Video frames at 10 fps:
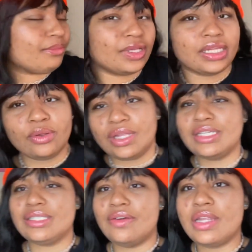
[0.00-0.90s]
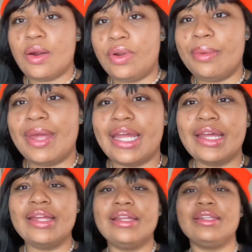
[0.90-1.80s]
clothing stuff that I want to
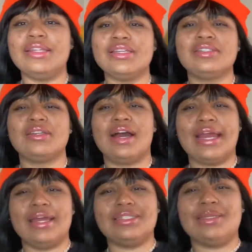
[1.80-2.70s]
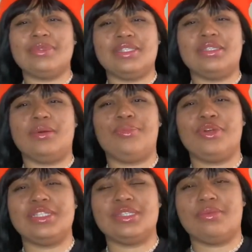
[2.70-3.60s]
make. This, I attempted to
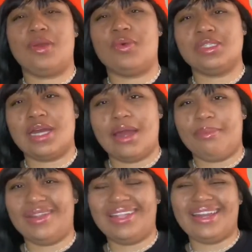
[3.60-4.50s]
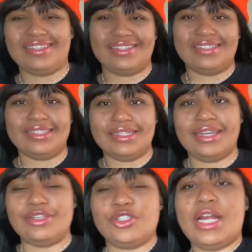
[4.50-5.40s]
print something one time, but then I just
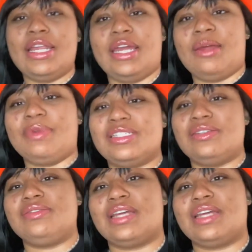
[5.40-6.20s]
didn't try it again because I was